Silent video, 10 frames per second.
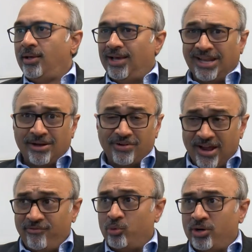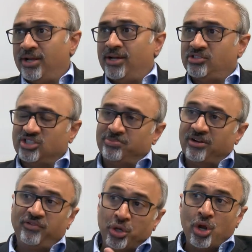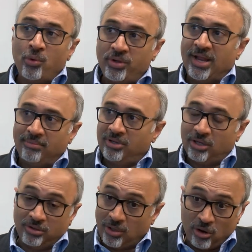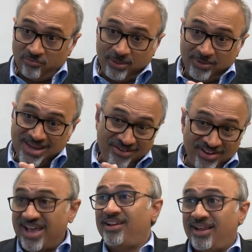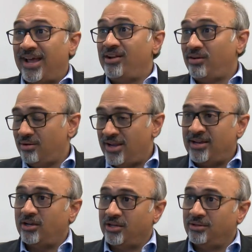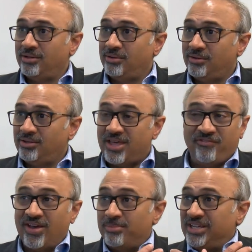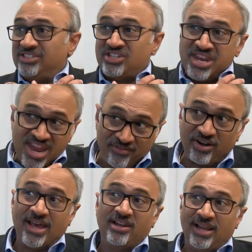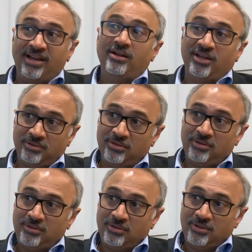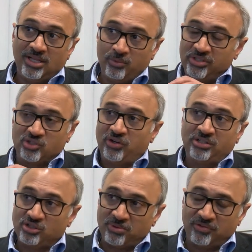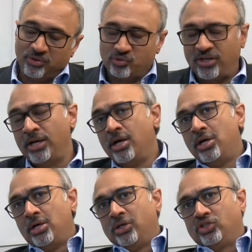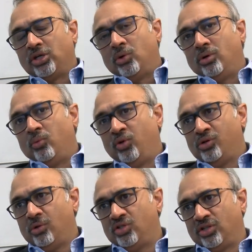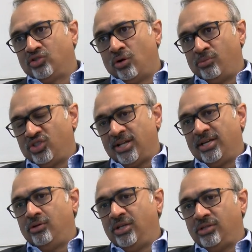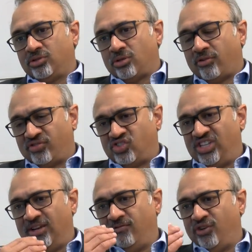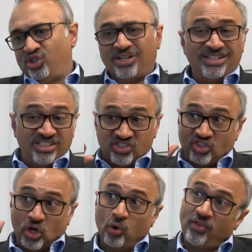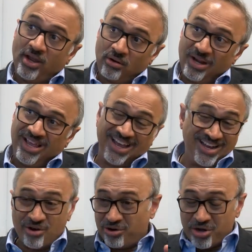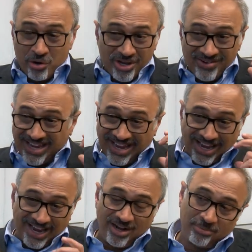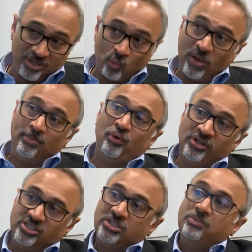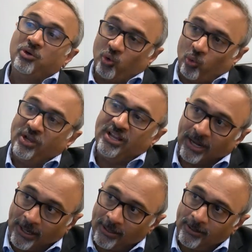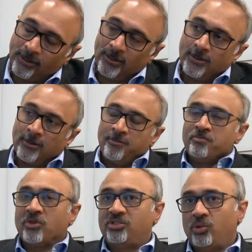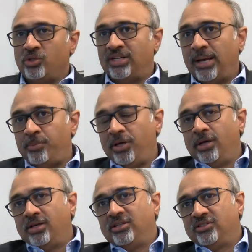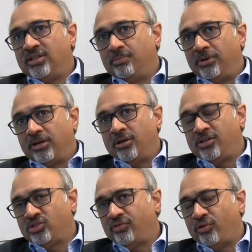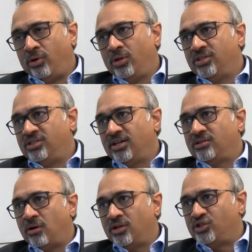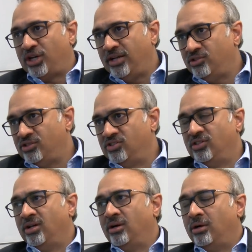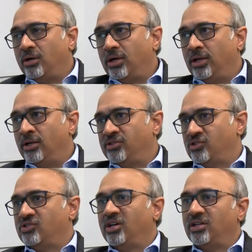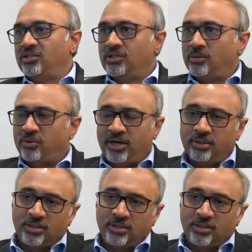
And now everyone has a smartphone, and no one, you know, a lot of people never had a landline. Their families never had a landline. Yeah. And they went straight to smartphones, right? So it's almost like you need to sort of see a vision and just go there and not even care about the waypoints in between. So what's happening is that because of all the tectonic changes in our society, right?